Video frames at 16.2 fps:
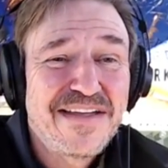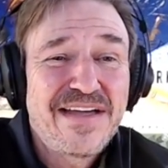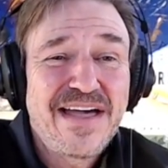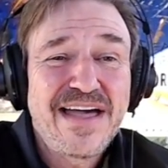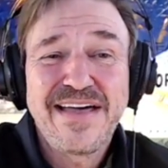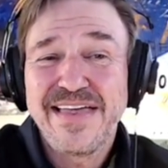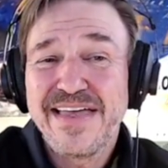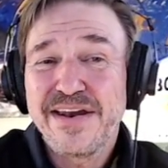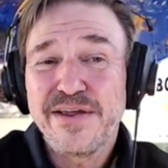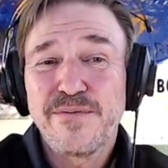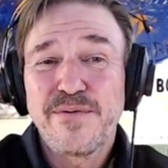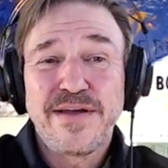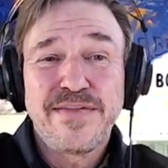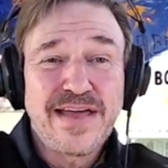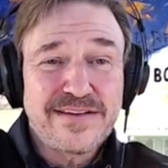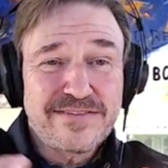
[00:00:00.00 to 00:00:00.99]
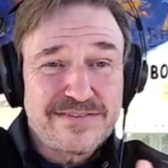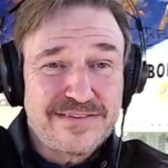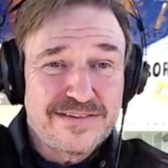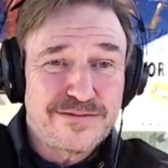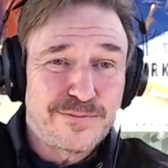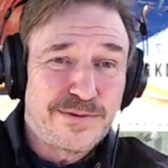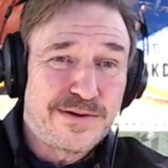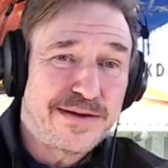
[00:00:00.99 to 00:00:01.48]
Anyway, that's
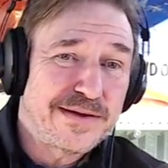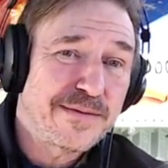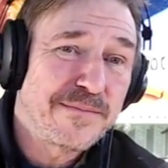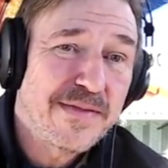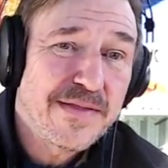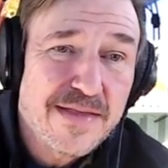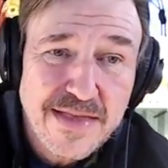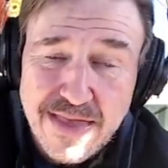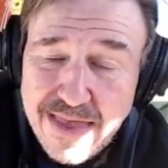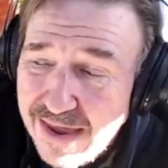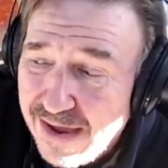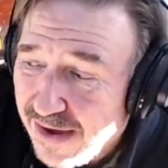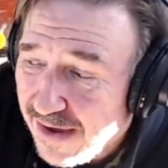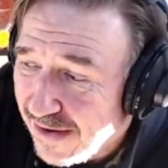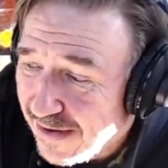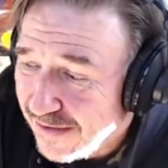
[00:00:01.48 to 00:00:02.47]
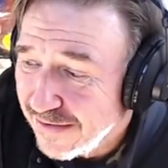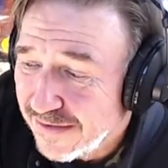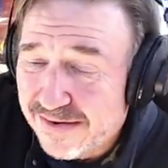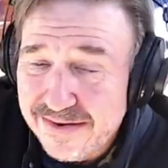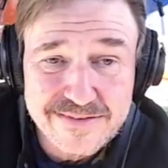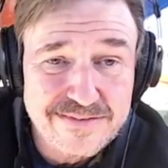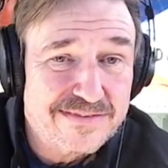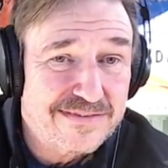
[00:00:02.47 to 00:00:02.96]
this week. And
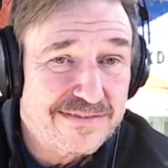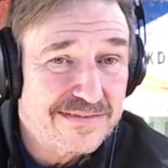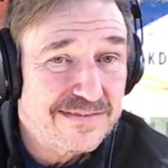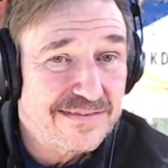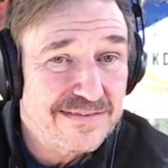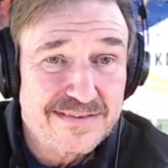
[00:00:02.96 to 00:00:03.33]
it's